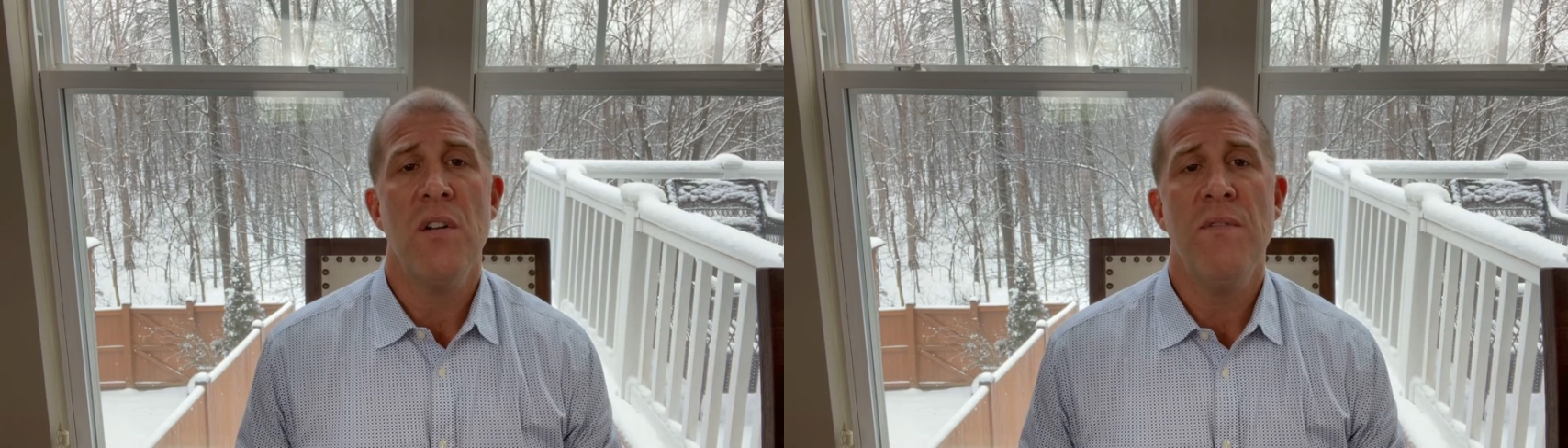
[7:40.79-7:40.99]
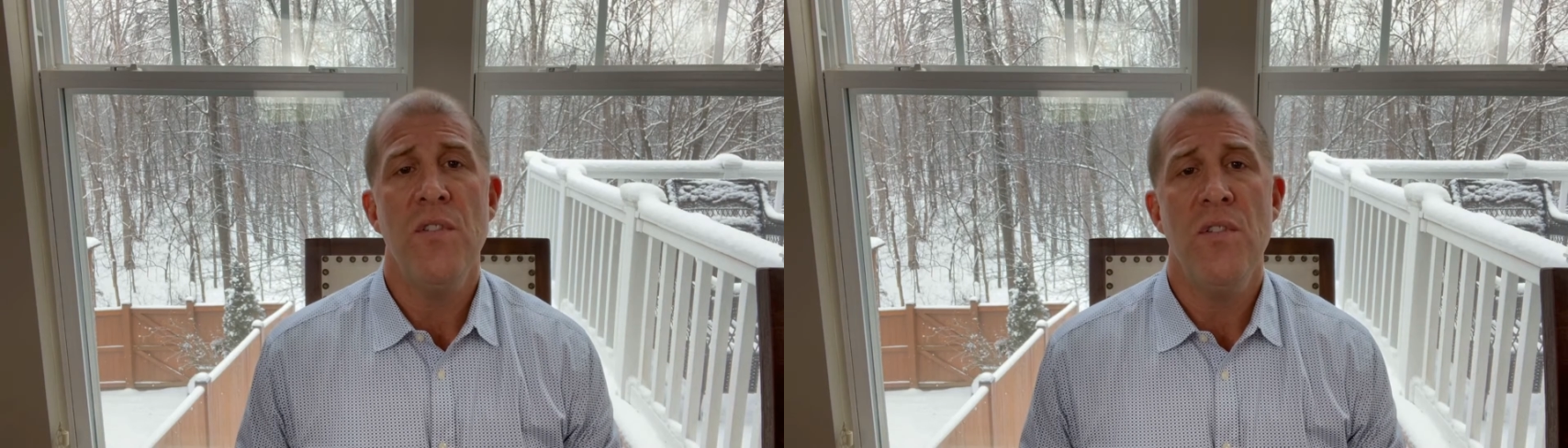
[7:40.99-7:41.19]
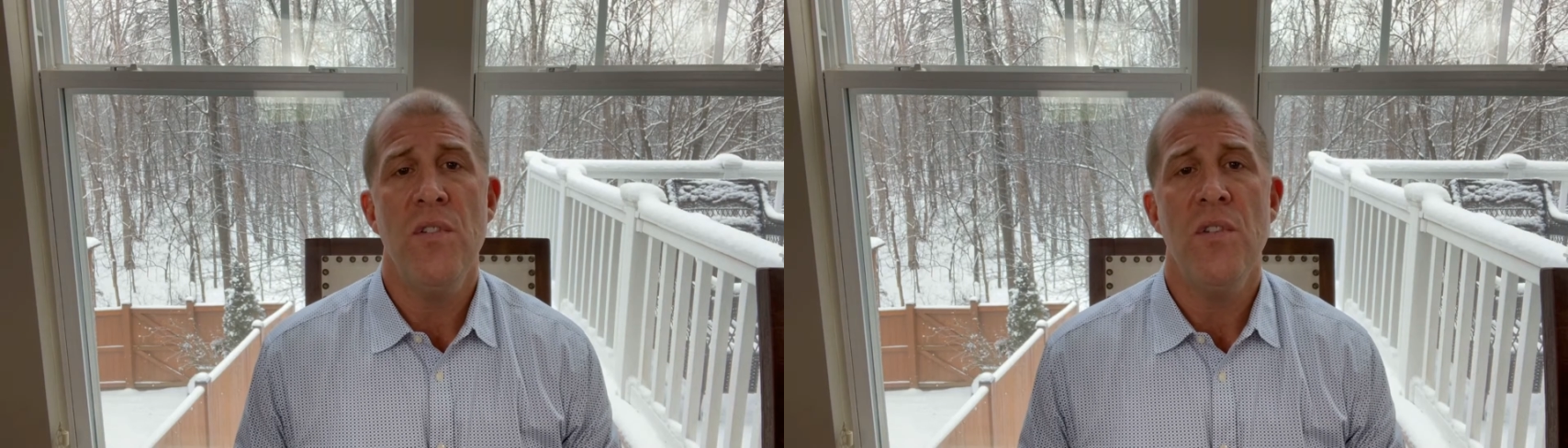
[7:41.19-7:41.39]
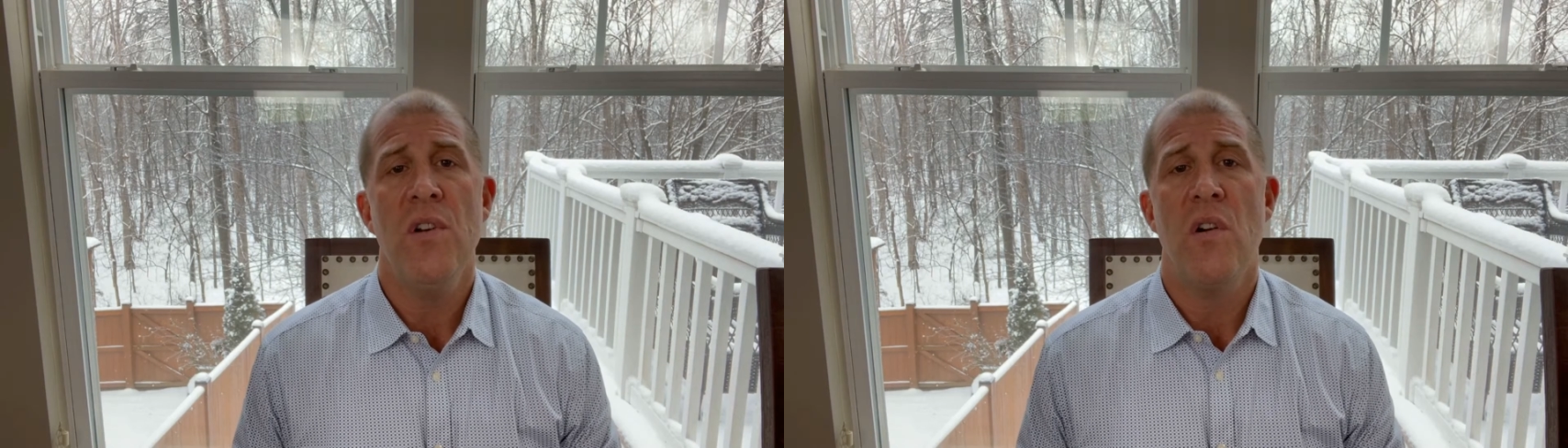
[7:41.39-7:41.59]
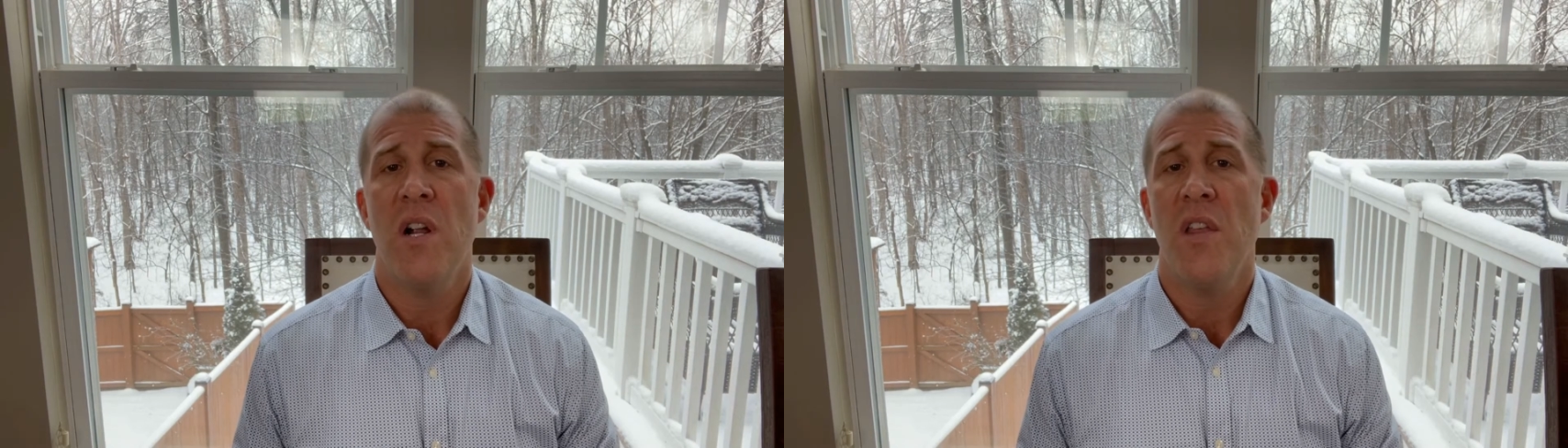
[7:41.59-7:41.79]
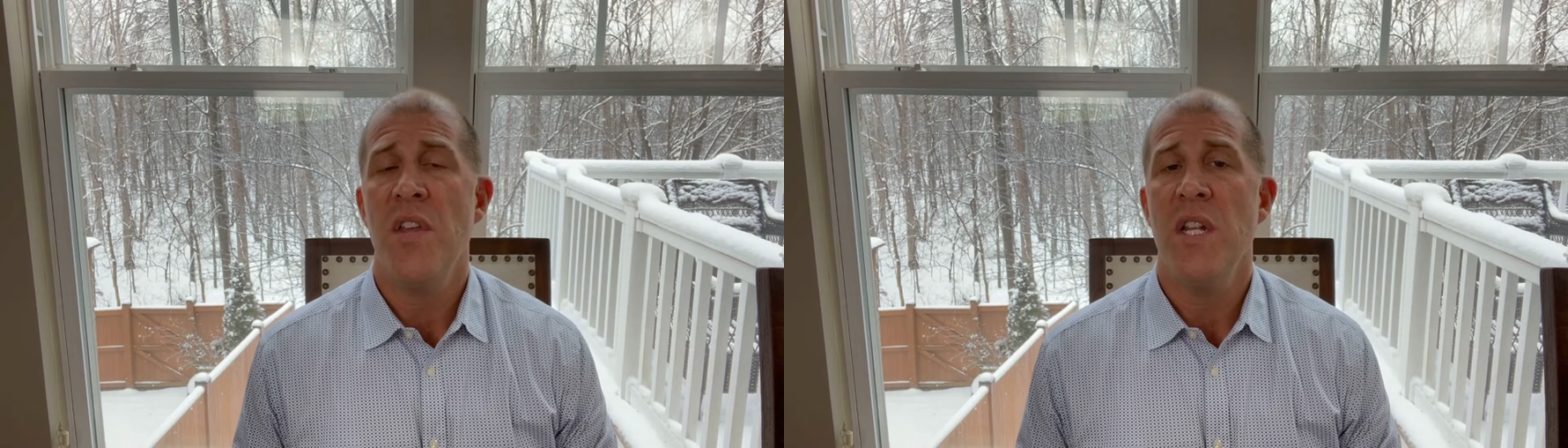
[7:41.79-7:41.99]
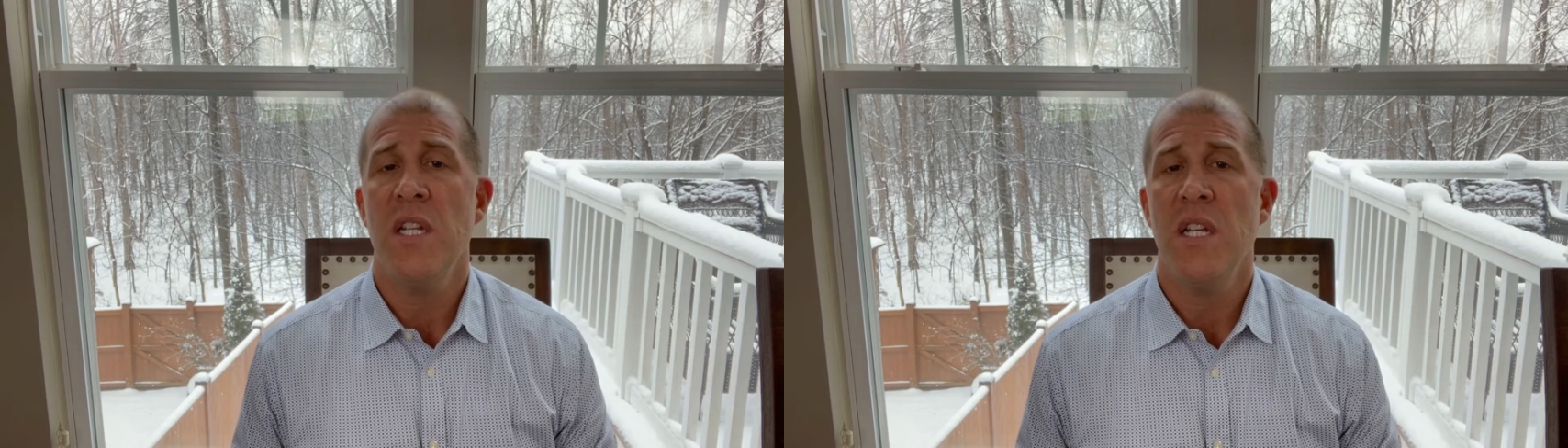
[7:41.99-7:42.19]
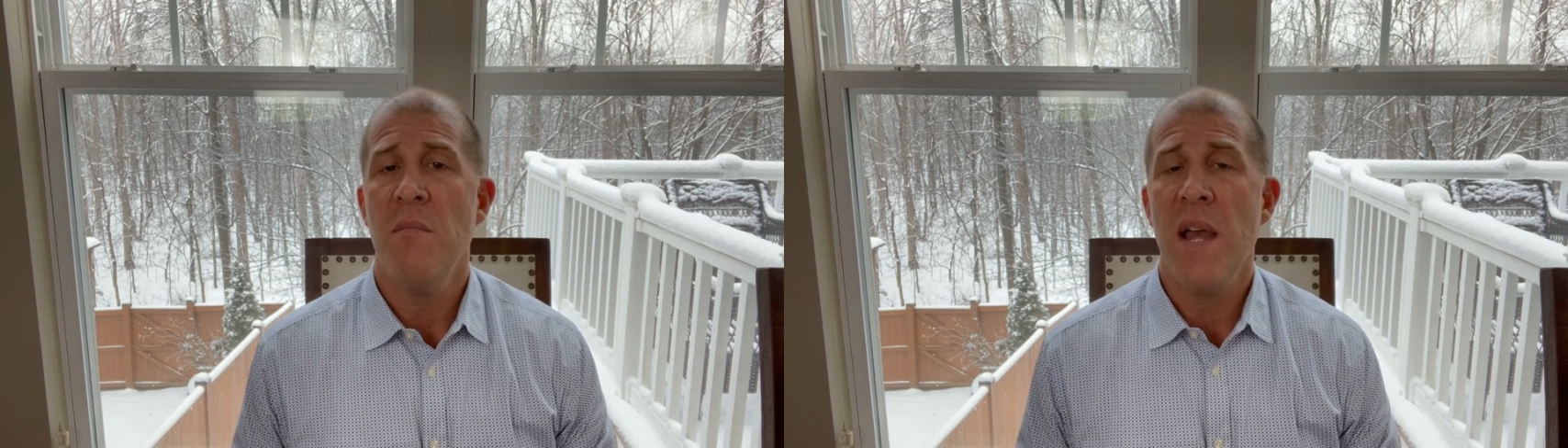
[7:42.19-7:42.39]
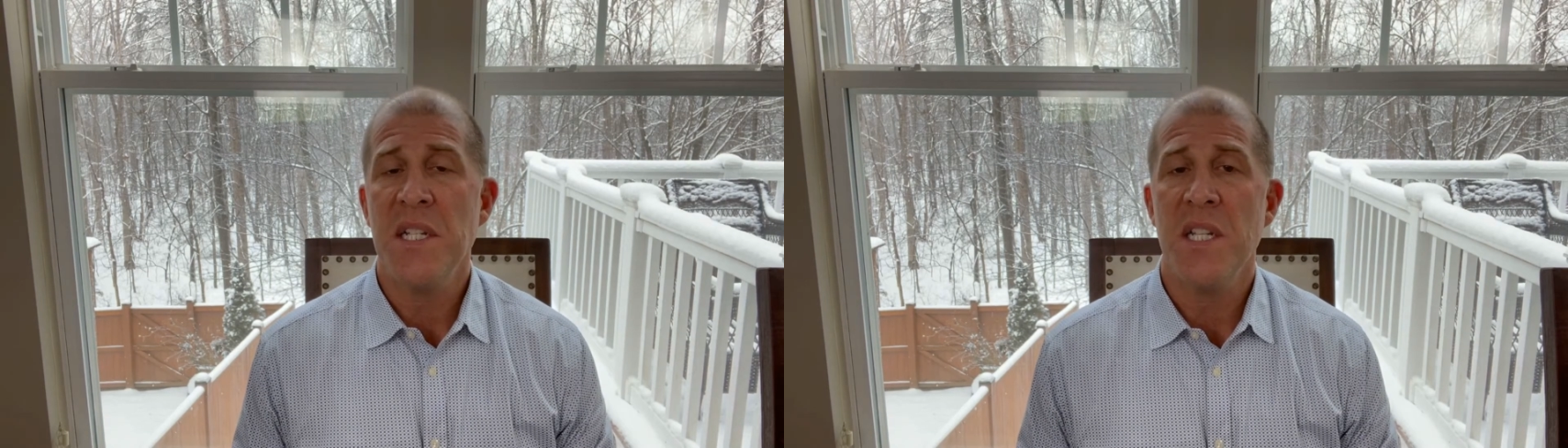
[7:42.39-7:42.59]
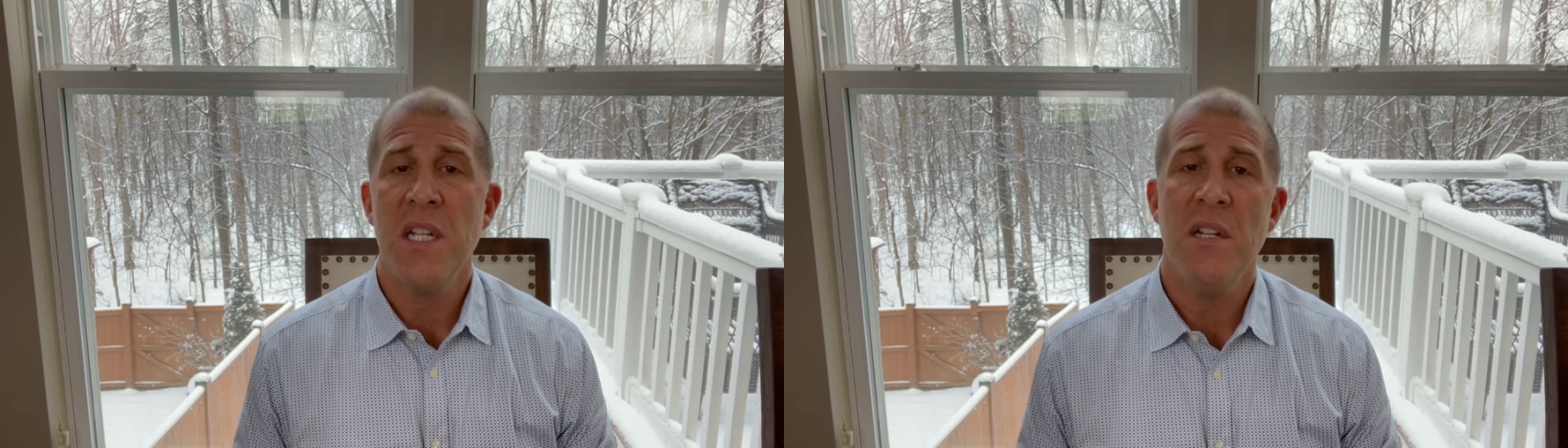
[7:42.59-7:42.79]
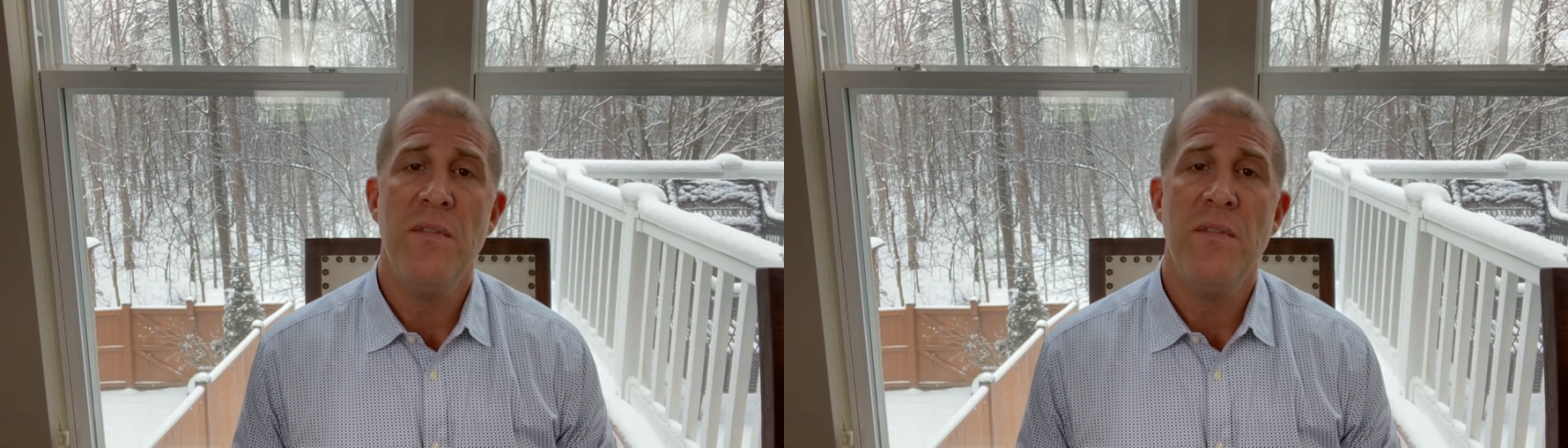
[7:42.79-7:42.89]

food or authentic Mexican